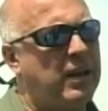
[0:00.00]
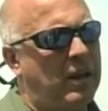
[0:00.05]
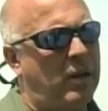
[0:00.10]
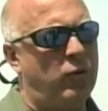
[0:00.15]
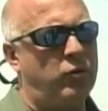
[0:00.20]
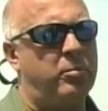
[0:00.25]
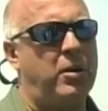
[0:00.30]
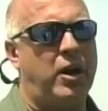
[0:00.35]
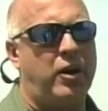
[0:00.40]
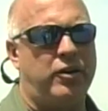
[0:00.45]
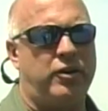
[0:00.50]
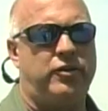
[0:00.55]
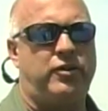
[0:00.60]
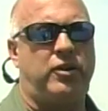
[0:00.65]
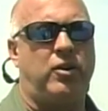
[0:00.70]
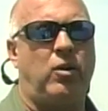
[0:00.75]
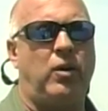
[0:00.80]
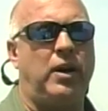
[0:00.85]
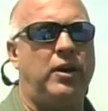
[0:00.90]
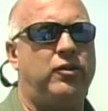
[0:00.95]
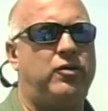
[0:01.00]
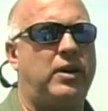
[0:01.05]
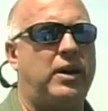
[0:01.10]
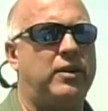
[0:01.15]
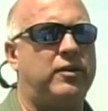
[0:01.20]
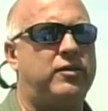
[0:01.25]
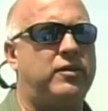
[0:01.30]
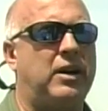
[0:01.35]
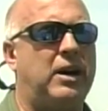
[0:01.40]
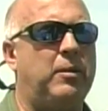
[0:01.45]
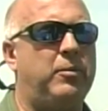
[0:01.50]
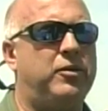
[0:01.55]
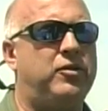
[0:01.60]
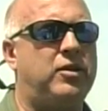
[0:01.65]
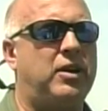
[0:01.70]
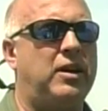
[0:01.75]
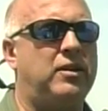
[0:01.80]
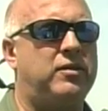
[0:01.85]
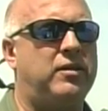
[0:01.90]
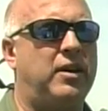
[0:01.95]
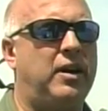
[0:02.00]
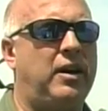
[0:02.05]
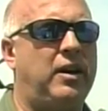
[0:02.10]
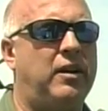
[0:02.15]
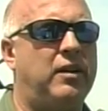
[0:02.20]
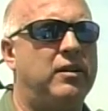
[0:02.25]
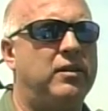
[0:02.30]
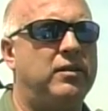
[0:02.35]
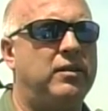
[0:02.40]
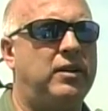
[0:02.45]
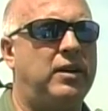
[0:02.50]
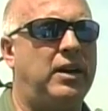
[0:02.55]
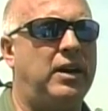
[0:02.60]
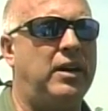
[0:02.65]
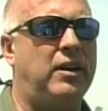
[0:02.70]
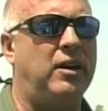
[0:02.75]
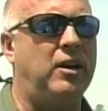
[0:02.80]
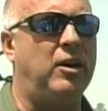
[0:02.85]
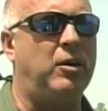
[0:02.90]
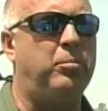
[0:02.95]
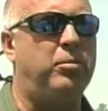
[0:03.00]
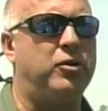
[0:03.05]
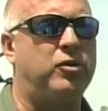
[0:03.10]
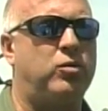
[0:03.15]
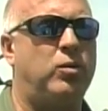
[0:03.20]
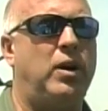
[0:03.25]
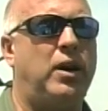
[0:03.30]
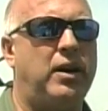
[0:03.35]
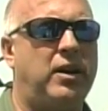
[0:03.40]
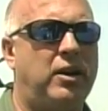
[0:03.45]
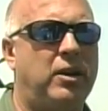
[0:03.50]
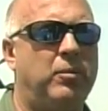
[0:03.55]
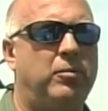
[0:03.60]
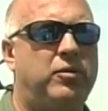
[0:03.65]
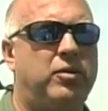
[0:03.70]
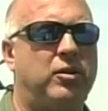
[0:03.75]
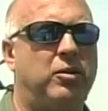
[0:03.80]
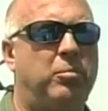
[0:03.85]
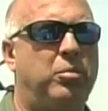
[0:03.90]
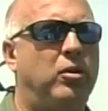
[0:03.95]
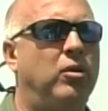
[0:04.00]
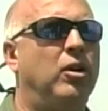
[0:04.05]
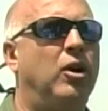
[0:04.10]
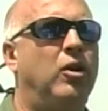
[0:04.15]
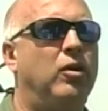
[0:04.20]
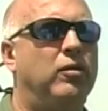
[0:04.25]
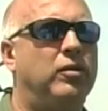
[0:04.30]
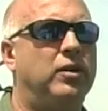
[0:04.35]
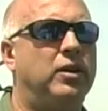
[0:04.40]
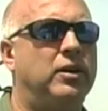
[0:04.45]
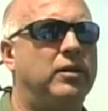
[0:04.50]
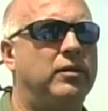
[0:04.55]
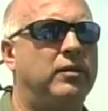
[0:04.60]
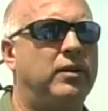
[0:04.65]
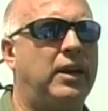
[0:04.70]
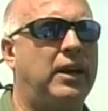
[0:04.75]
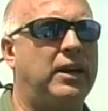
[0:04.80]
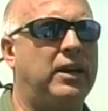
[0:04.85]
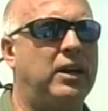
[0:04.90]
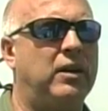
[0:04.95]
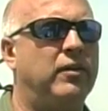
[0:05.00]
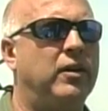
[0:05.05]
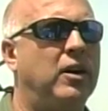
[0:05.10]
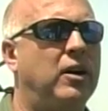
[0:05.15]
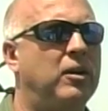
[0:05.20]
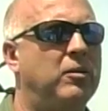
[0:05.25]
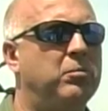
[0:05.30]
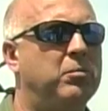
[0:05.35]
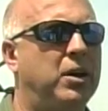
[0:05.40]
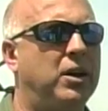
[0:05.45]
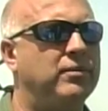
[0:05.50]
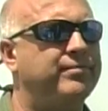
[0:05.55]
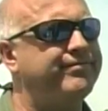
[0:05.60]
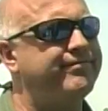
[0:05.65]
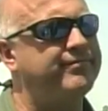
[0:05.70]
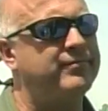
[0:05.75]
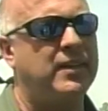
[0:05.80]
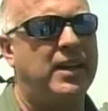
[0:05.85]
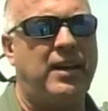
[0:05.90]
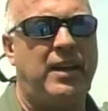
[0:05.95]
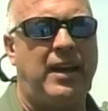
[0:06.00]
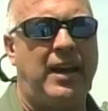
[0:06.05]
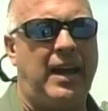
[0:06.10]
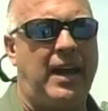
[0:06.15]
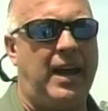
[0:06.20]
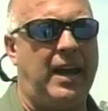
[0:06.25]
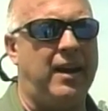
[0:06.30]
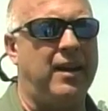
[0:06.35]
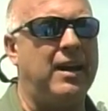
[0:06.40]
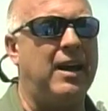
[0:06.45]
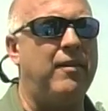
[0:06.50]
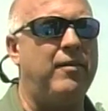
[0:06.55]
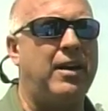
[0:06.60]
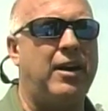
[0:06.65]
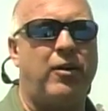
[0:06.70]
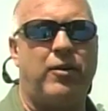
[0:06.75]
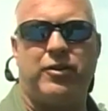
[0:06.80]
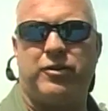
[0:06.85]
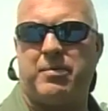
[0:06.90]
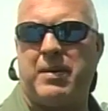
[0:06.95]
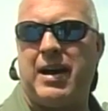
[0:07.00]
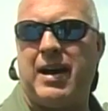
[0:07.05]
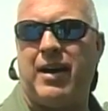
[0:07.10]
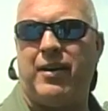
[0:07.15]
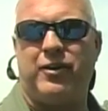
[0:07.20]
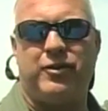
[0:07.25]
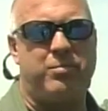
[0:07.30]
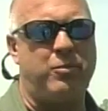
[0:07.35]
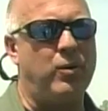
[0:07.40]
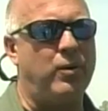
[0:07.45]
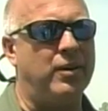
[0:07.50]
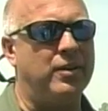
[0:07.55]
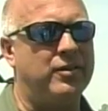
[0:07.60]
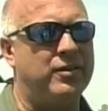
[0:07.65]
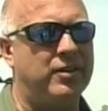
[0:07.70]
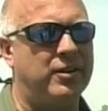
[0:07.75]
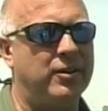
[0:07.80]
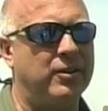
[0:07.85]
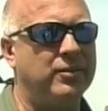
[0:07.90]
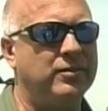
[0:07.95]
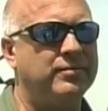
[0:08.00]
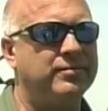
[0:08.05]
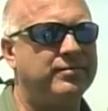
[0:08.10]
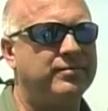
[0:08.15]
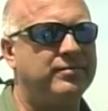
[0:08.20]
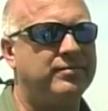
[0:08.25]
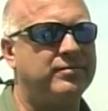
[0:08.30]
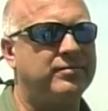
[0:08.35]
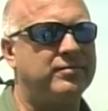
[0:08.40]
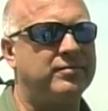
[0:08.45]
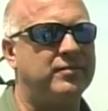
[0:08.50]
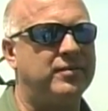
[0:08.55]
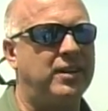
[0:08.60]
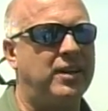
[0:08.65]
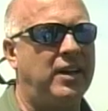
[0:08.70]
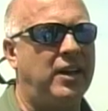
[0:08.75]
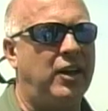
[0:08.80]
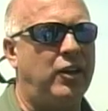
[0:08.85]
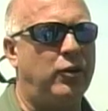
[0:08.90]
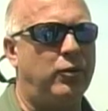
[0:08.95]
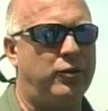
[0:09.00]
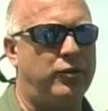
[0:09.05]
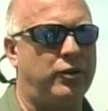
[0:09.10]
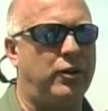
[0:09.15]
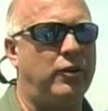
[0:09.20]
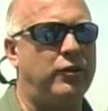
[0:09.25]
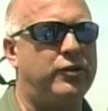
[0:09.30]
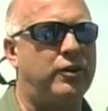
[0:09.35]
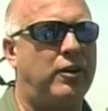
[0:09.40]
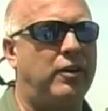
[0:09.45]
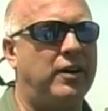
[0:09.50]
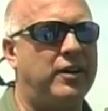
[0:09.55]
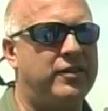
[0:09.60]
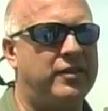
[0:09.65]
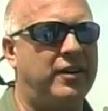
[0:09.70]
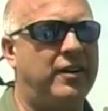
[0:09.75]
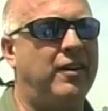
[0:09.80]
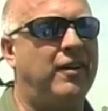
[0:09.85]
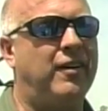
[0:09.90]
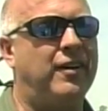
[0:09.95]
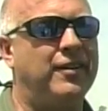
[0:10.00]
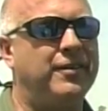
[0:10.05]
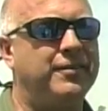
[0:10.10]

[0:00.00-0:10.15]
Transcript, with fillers: it was better just to go ahead and try to stop the chase there and uh, persuade him to pull over and, and give up. But he didn't have that on his mind this morning, so the results are as they are.